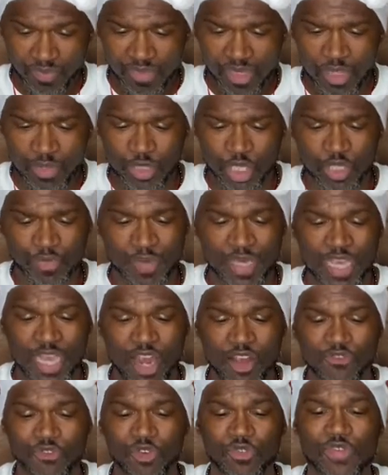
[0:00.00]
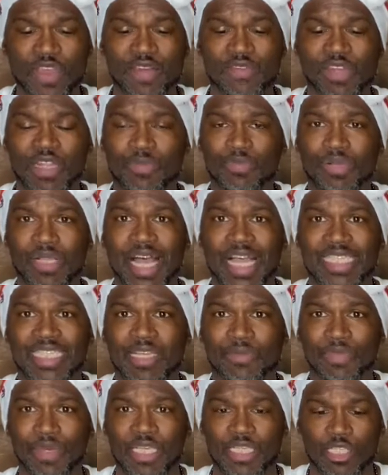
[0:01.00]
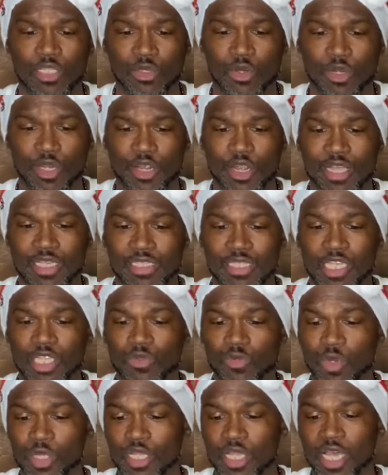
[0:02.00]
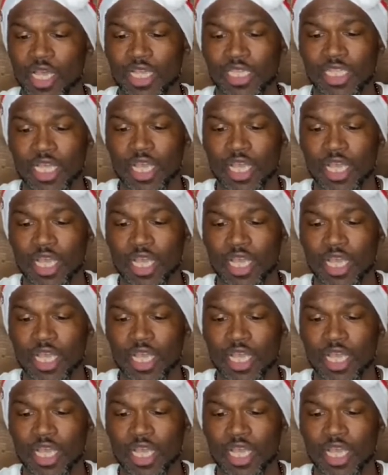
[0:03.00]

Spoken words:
Just be careful if you have any plastic pieces on there, as this one does.